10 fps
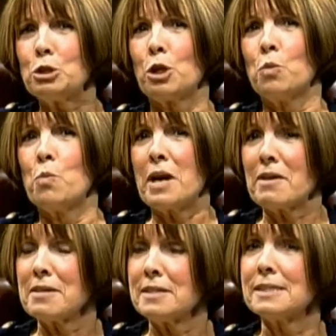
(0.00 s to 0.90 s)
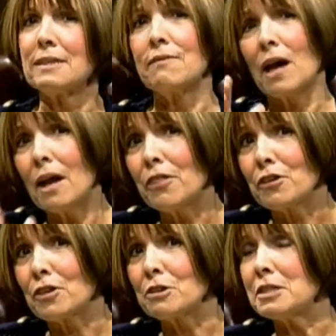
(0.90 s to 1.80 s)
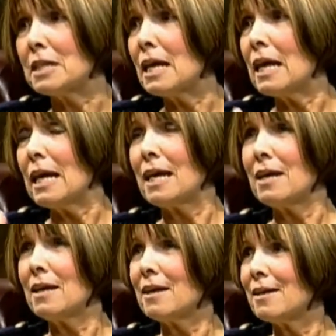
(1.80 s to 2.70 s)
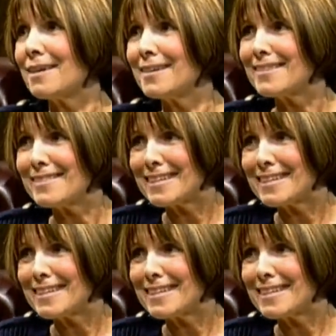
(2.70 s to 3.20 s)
your awareness of others in the